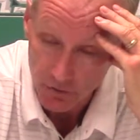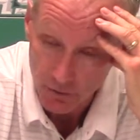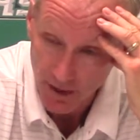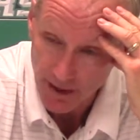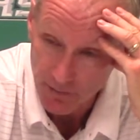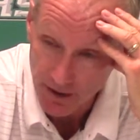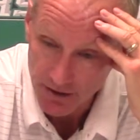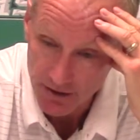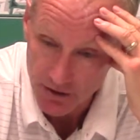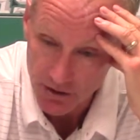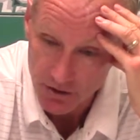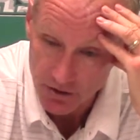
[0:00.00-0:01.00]
quite a bit
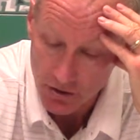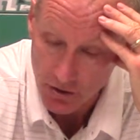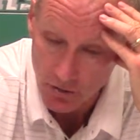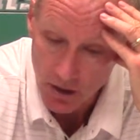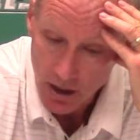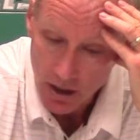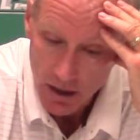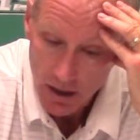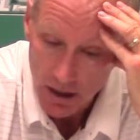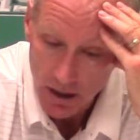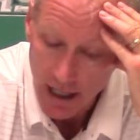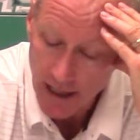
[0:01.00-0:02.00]
this year, so
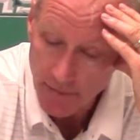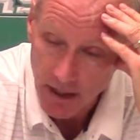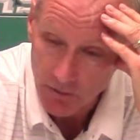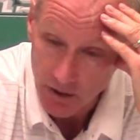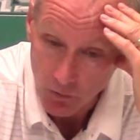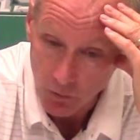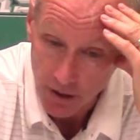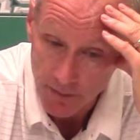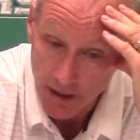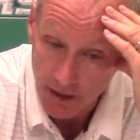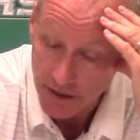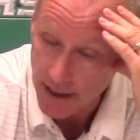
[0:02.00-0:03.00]
I'm not really worried
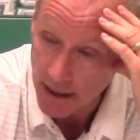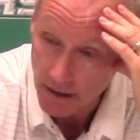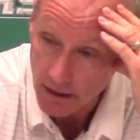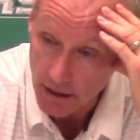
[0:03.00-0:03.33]
about that.